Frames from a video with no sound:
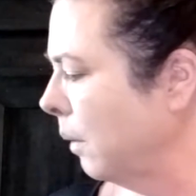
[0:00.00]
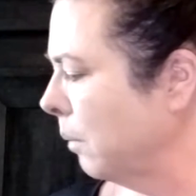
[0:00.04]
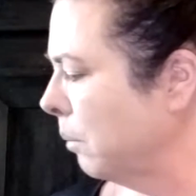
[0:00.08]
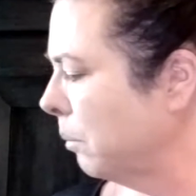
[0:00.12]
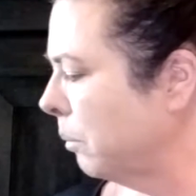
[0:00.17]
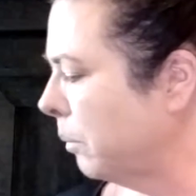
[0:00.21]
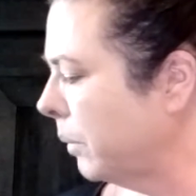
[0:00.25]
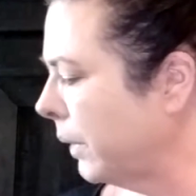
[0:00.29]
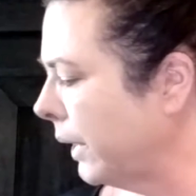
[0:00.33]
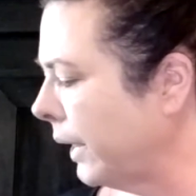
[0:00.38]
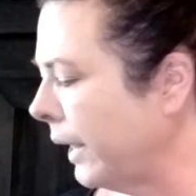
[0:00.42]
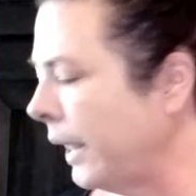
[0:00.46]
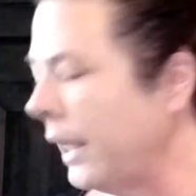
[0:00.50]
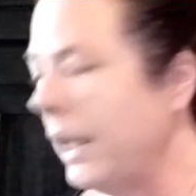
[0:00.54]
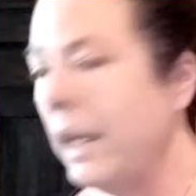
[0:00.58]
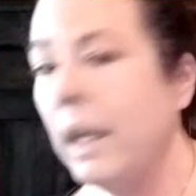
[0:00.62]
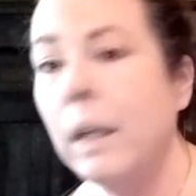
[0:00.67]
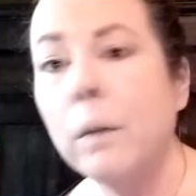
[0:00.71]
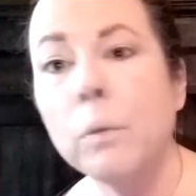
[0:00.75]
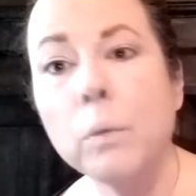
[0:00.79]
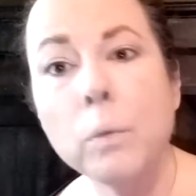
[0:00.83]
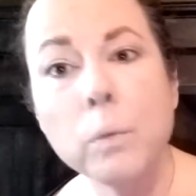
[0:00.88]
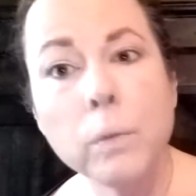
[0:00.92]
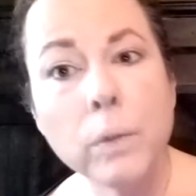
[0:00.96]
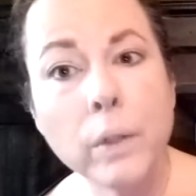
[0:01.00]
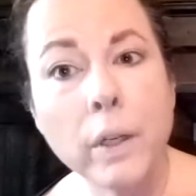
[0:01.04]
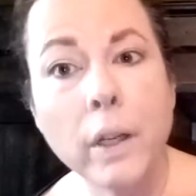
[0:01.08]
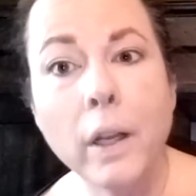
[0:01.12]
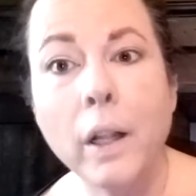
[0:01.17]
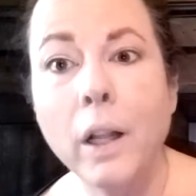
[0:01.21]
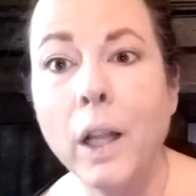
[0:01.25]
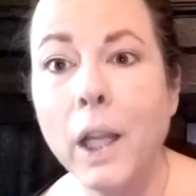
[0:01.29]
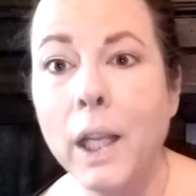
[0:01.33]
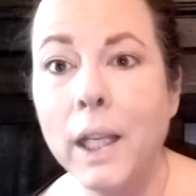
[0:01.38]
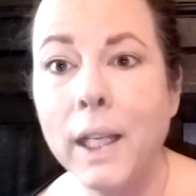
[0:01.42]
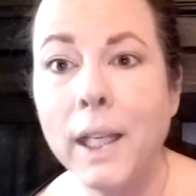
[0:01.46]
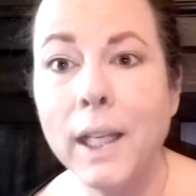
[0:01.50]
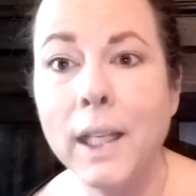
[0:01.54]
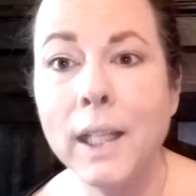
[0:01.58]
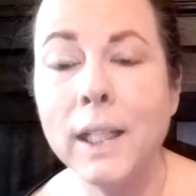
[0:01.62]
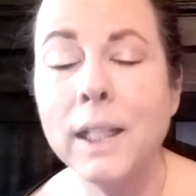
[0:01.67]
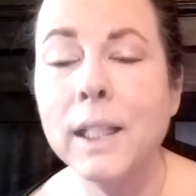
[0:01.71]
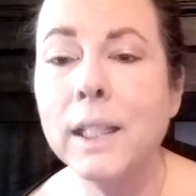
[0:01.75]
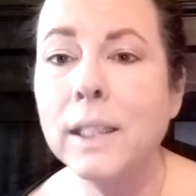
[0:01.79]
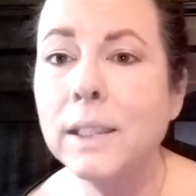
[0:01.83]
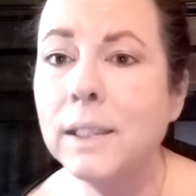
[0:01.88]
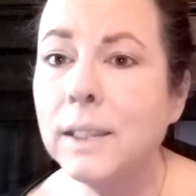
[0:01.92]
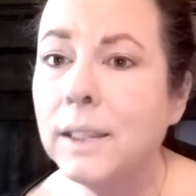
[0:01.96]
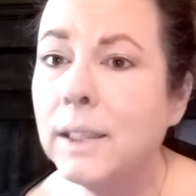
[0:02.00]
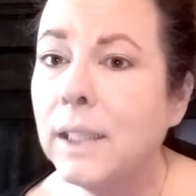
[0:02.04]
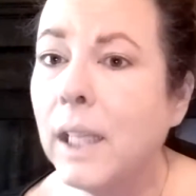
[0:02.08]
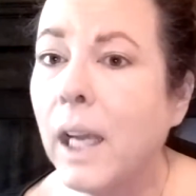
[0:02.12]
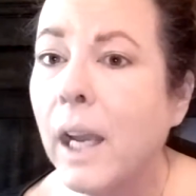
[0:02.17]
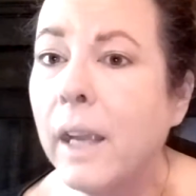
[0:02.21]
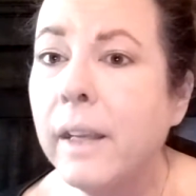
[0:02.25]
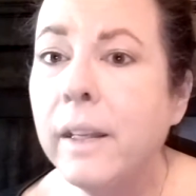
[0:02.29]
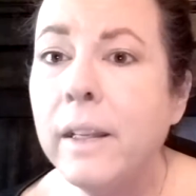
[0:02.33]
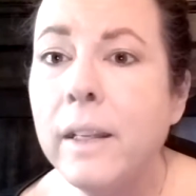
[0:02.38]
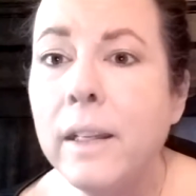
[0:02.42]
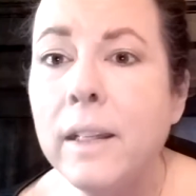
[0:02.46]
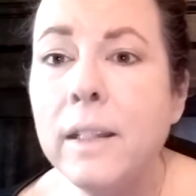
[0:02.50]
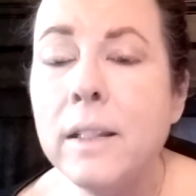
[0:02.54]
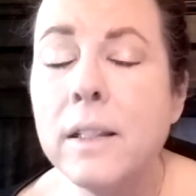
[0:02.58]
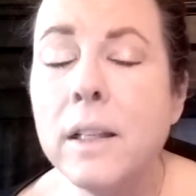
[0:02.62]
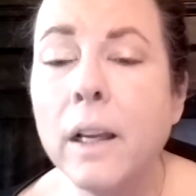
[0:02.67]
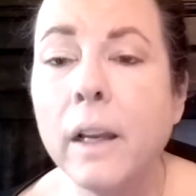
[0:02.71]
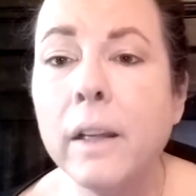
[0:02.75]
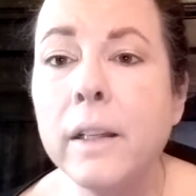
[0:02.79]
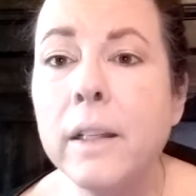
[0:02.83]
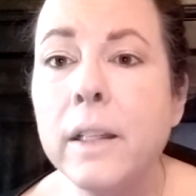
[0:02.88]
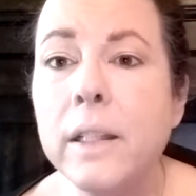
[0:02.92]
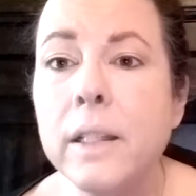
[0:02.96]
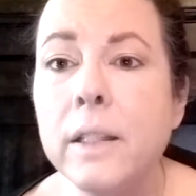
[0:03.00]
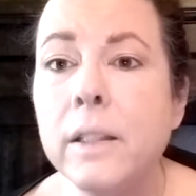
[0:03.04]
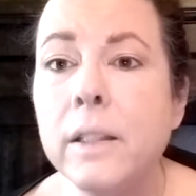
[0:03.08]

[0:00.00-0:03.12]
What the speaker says: but really these tiny, tiny